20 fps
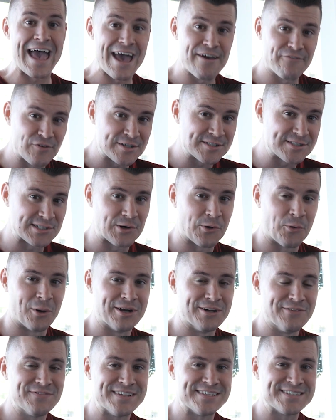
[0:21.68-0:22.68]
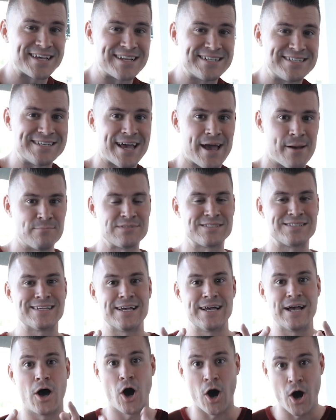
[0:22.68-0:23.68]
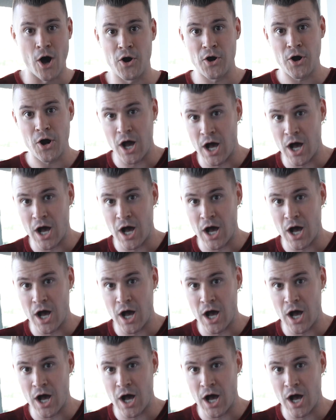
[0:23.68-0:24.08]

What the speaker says: every single one of these ATMs are